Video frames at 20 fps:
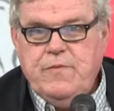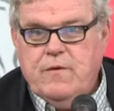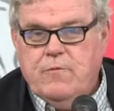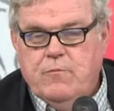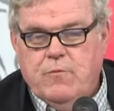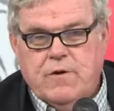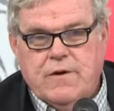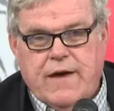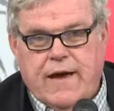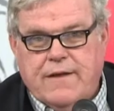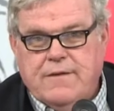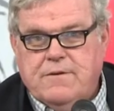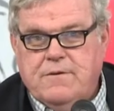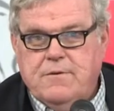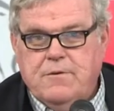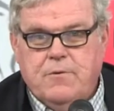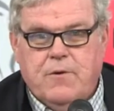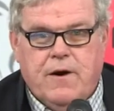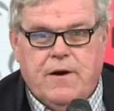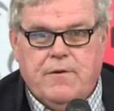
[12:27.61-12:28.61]
We'll get
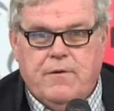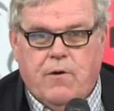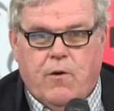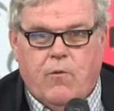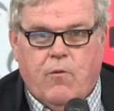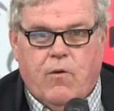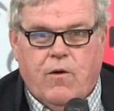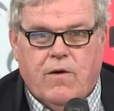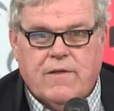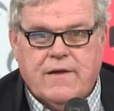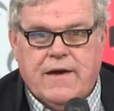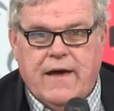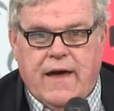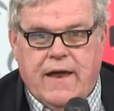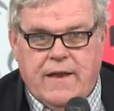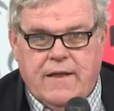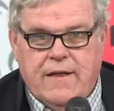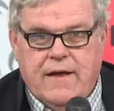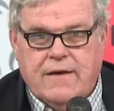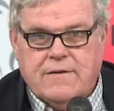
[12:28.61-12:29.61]
to know all the
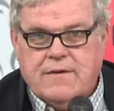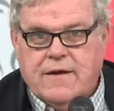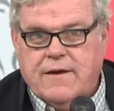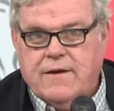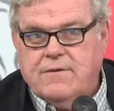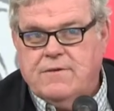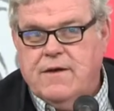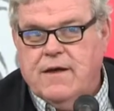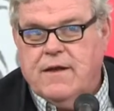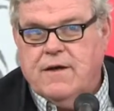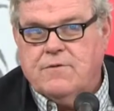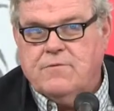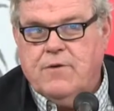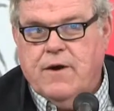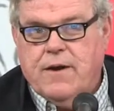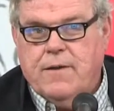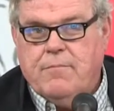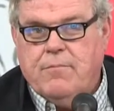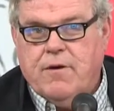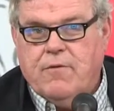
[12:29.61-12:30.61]
candidates. Like I said, I'll
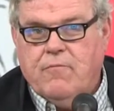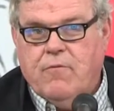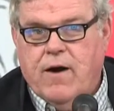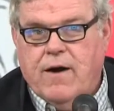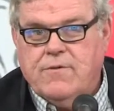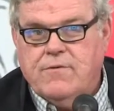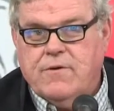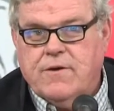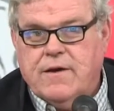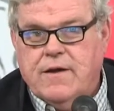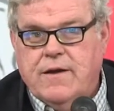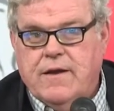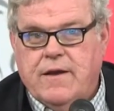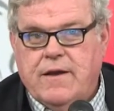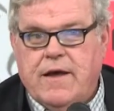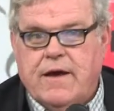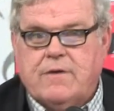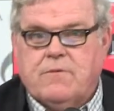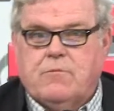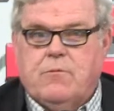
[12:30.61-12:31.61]
try to bring Roderick in the
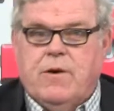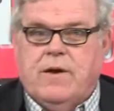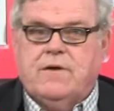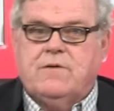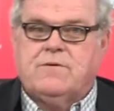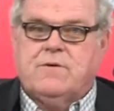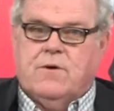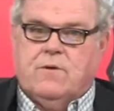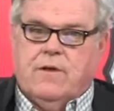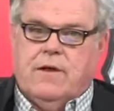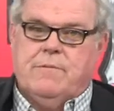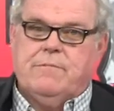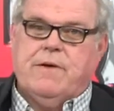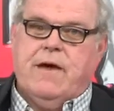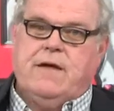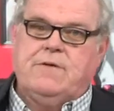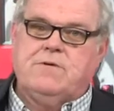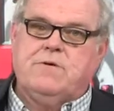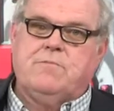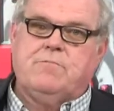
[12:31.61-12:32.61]
next week or so, let him
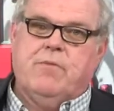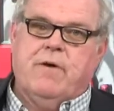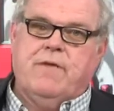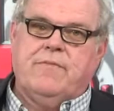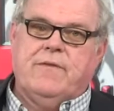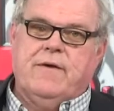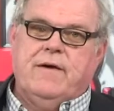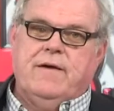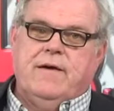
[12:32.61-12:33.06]
catch his breath.